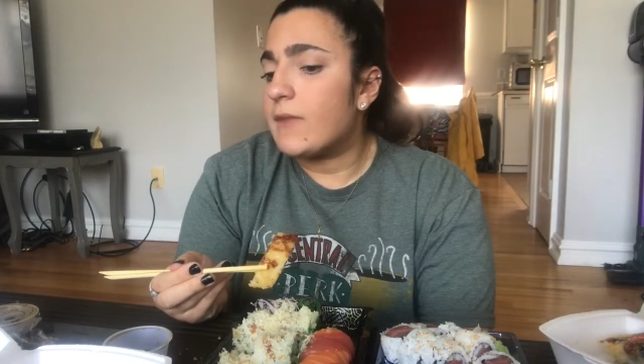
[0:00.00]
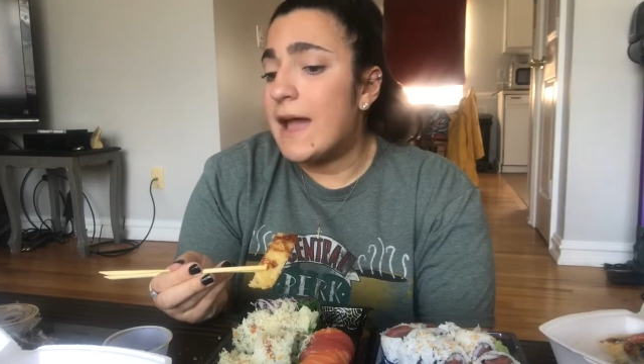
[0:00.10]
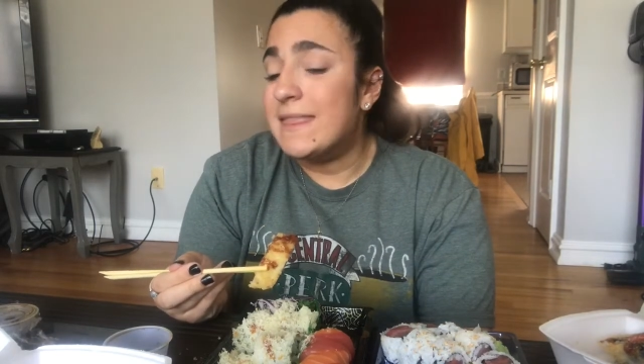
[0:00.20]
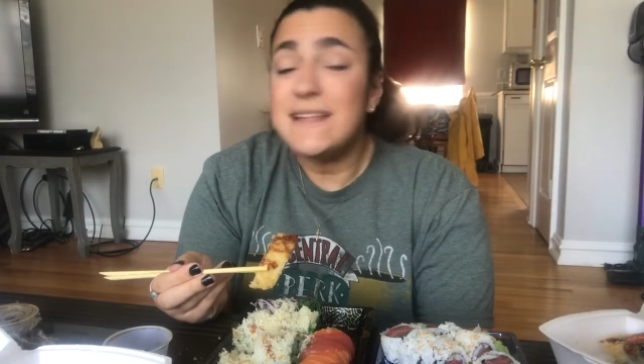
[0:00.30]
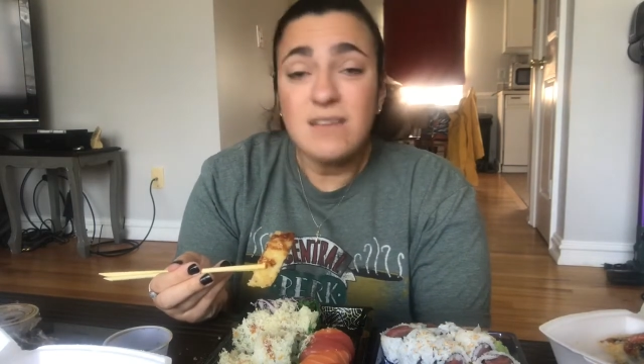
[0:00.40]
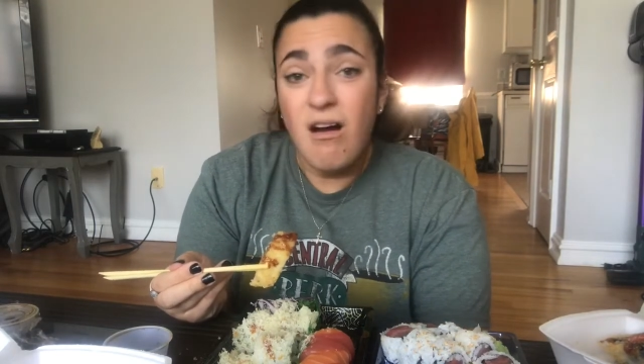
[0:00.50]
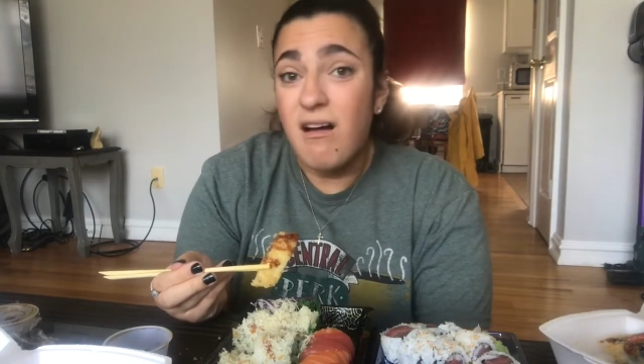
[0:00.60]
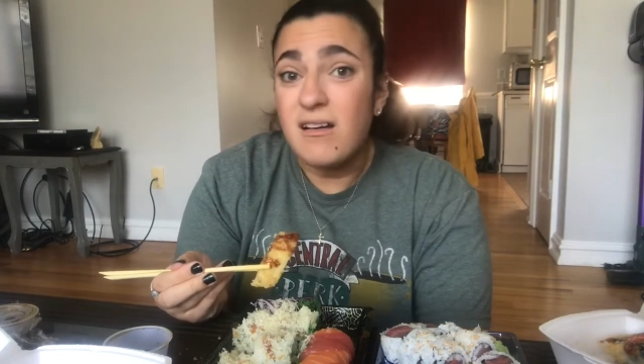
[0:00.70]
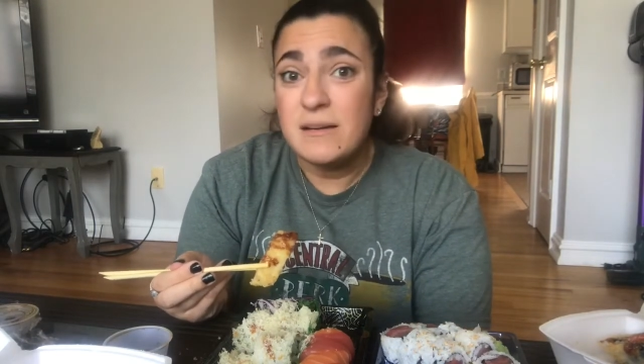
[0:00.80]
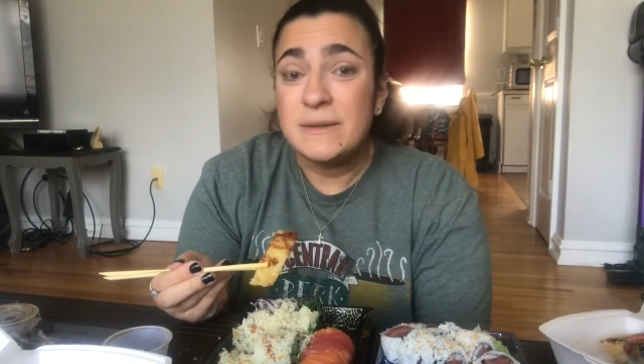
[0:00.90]
And that's
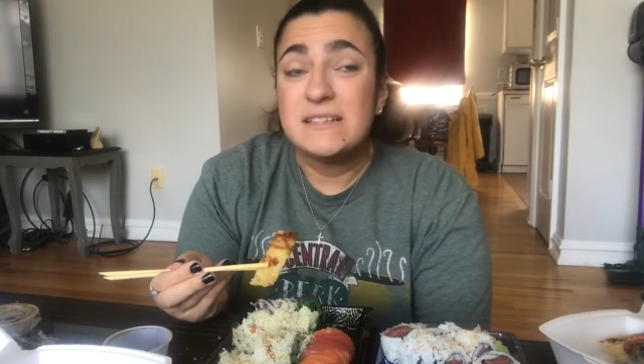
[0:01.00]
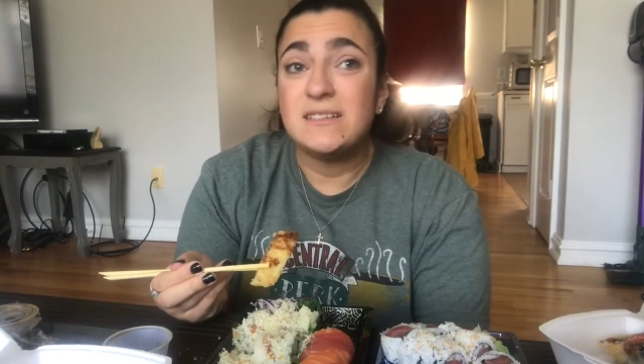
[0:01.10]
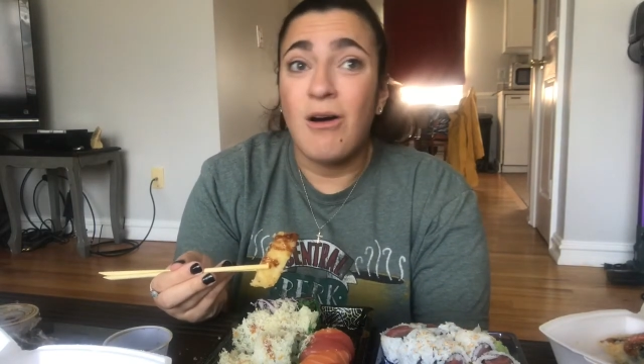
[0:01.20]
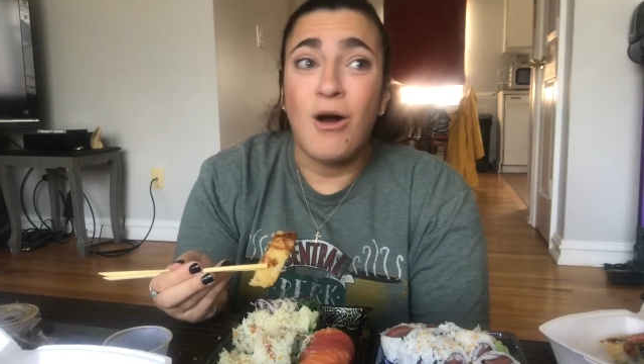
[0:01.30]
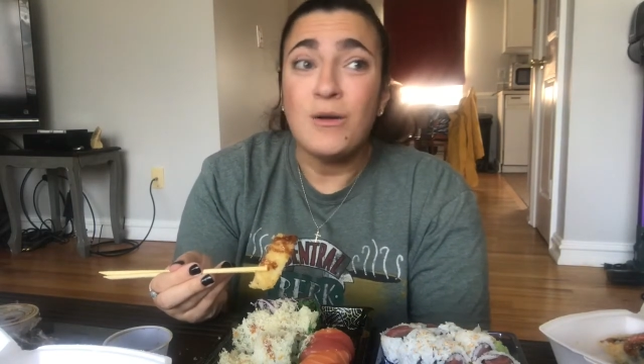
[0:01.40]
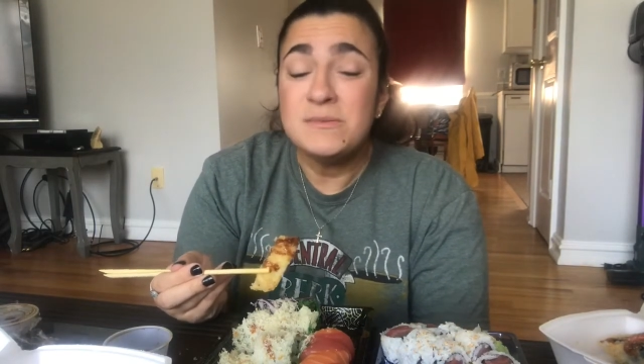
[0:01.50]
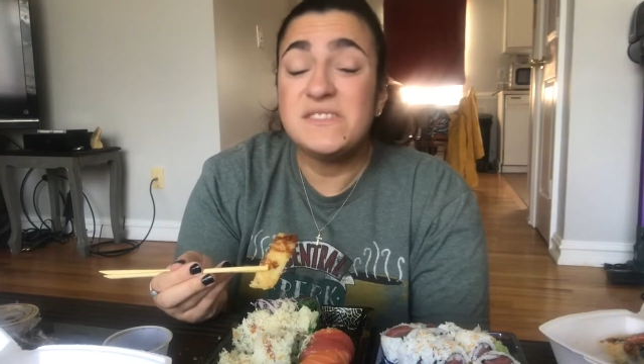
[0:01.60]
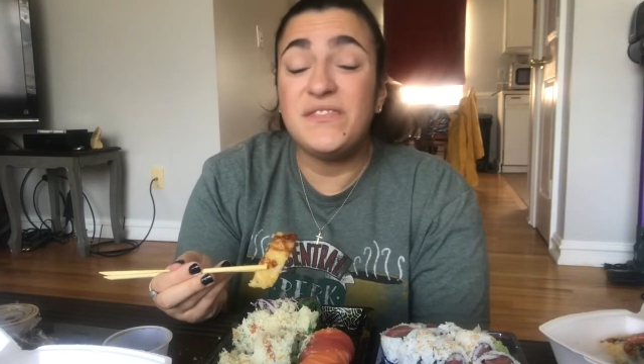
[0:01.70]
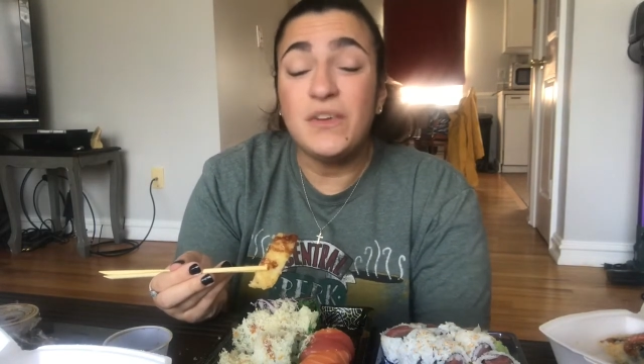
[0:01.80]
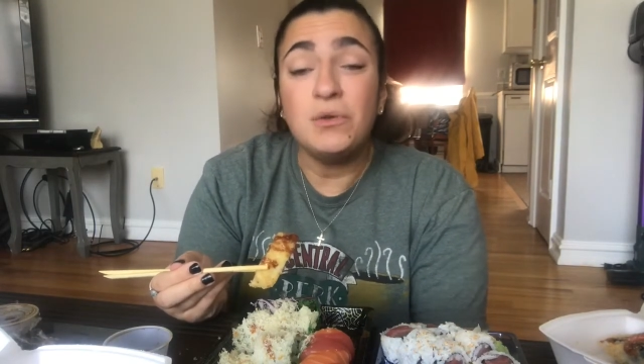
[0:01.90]
hard because carbs
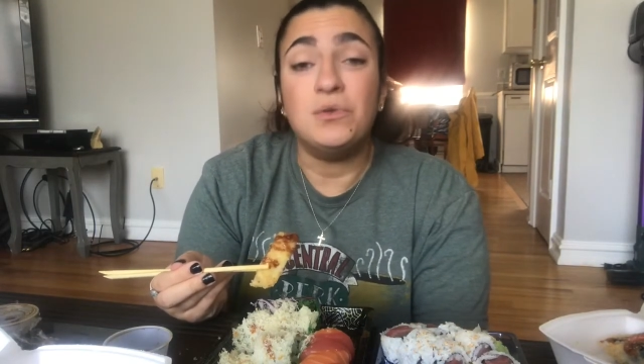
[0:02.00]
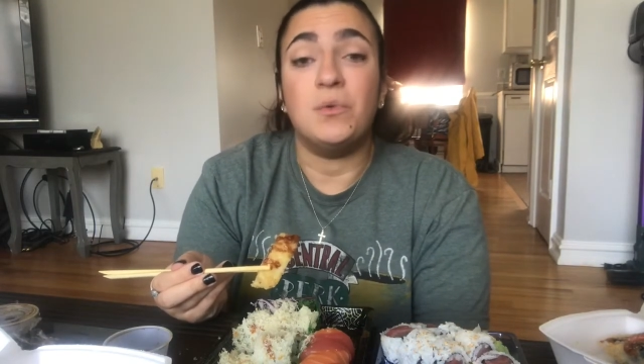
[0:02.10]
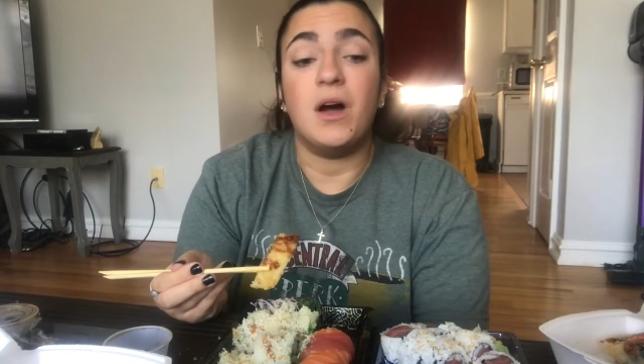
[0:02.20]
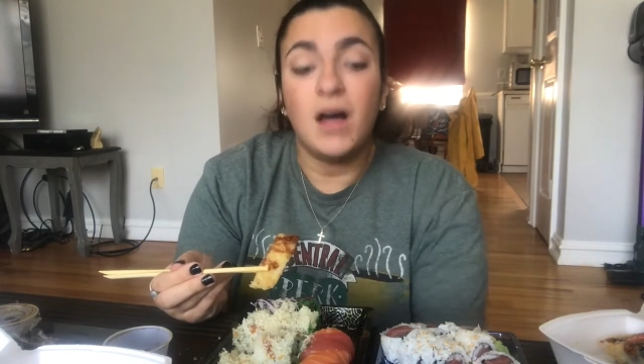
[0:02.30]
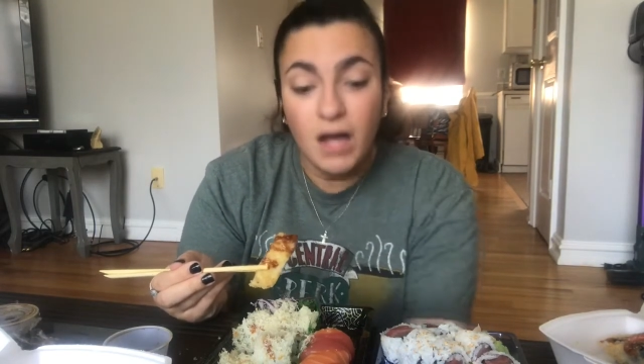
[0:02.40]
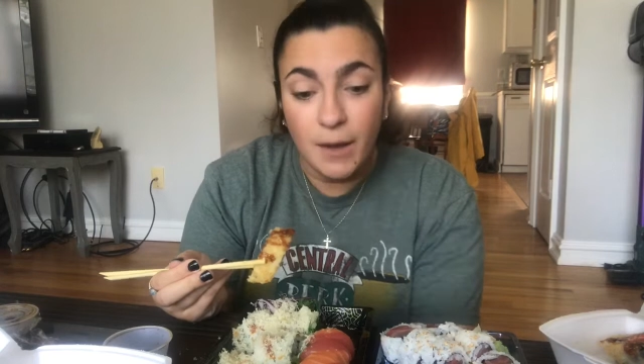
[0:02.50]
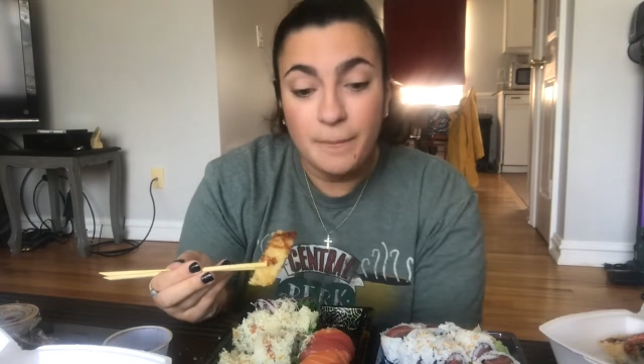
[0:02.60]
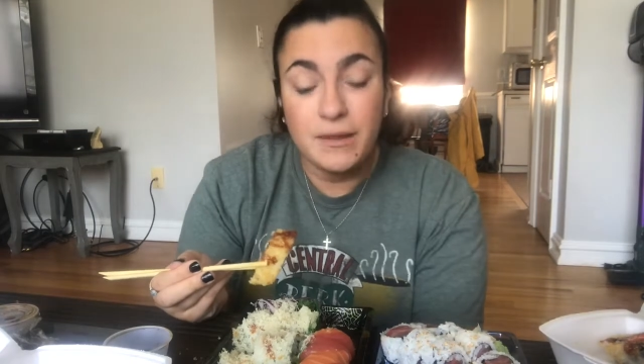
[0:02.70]
fill you up.